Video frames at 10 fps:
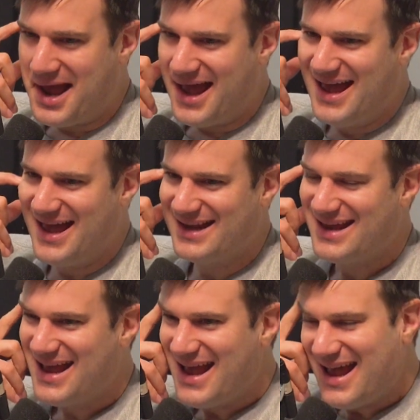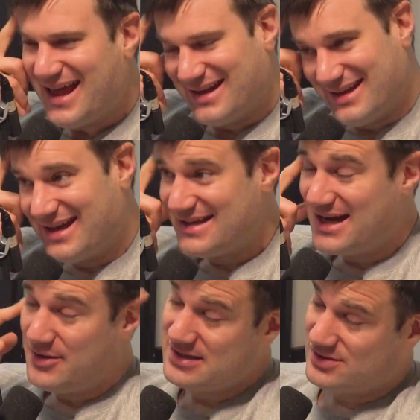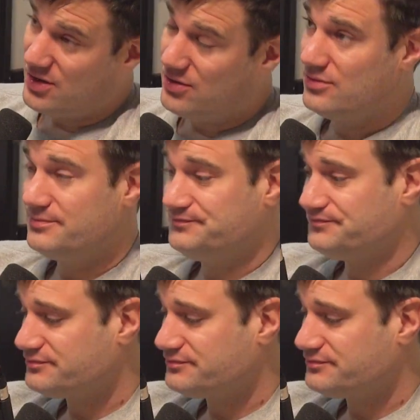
Yeah, and and uh, anyway, so